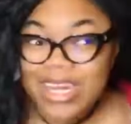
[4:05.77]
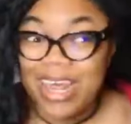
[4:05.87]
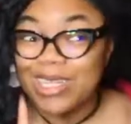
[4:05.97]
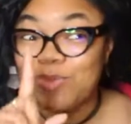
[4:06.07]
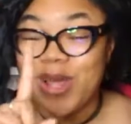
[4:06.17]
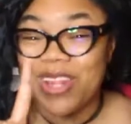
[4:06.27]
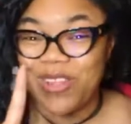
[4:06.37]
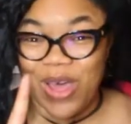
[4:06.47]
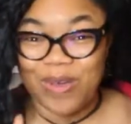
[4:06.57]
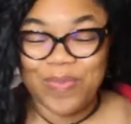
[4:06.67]
Not a spoiler
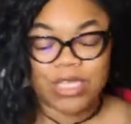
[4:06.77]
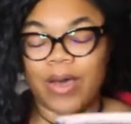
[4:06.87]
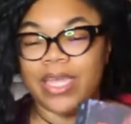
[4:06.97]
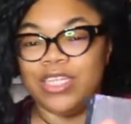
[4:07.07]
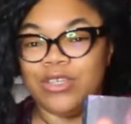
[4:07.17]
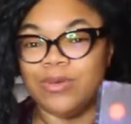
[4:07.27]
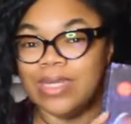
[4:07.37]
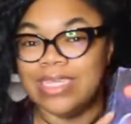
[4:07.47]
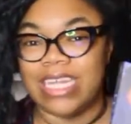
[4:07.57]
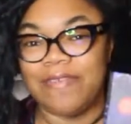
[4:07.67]
though, so I
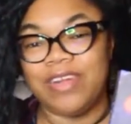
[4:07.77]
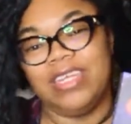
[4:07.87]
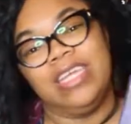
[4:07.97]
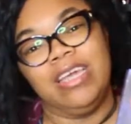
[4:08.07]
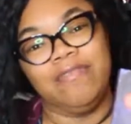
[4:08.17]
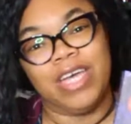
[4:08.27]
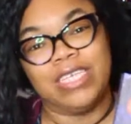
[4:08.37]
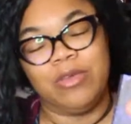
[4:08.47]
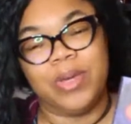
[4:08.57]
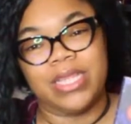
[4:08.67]
do definitely advise
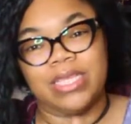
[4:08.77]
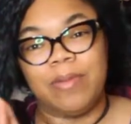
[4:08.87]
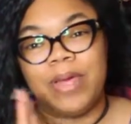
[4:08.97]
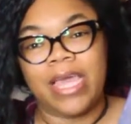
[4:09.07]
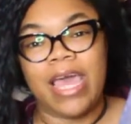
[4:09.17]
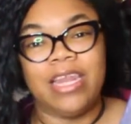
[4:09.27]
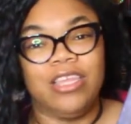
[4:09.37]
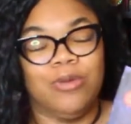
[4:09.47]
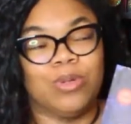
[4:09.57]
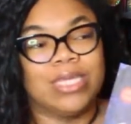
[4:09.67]
that you pick this up. Again,
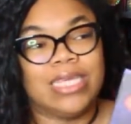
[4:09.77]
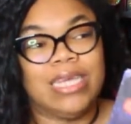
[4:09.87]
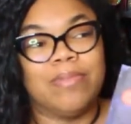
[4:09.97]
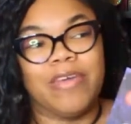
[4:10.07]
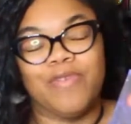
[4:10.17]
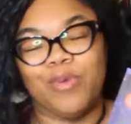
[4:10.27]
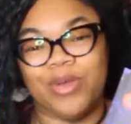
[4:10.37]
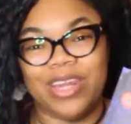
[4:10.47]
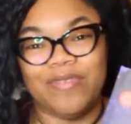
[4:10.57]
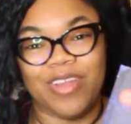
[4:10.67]
you will see my full
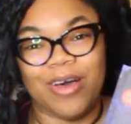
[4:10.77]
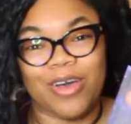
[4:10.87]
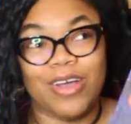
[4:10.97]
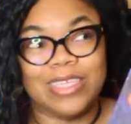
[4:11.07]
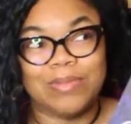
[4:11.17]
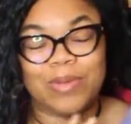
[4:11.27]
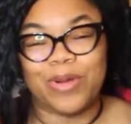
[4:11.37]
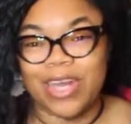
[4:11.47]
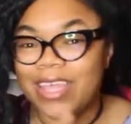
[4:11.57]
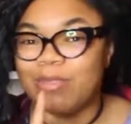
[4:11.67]
reading vlog on
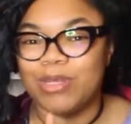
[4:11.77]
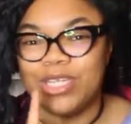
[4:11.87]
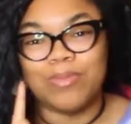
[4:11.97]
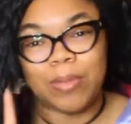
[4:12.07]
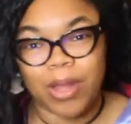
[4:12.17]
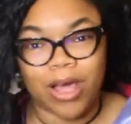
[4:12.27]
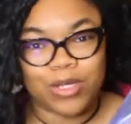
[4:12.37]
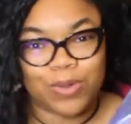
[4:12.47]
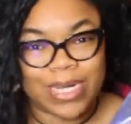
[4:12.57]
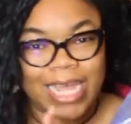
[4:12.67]
September 9th, which is my blog
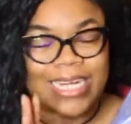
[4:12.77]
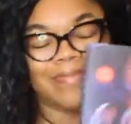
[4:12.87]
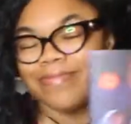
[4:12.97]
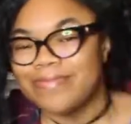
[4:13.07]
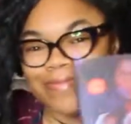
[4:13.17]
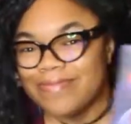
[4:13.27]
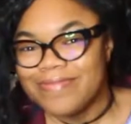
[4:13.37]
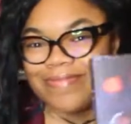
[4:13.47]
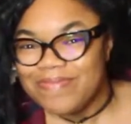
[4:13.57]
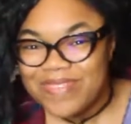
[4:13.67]
tour date.
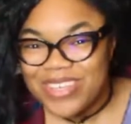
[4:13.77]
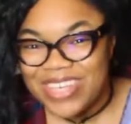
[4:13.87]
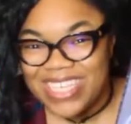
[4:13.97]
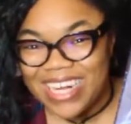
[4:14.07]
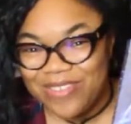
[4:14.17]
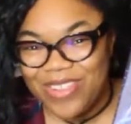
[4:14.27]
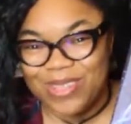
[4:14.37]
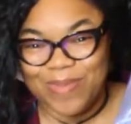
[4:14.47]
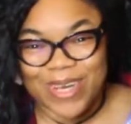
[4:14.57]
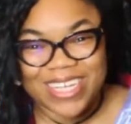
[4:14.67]
I'm so excited for
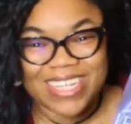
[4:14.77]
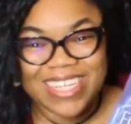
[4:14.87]
this book.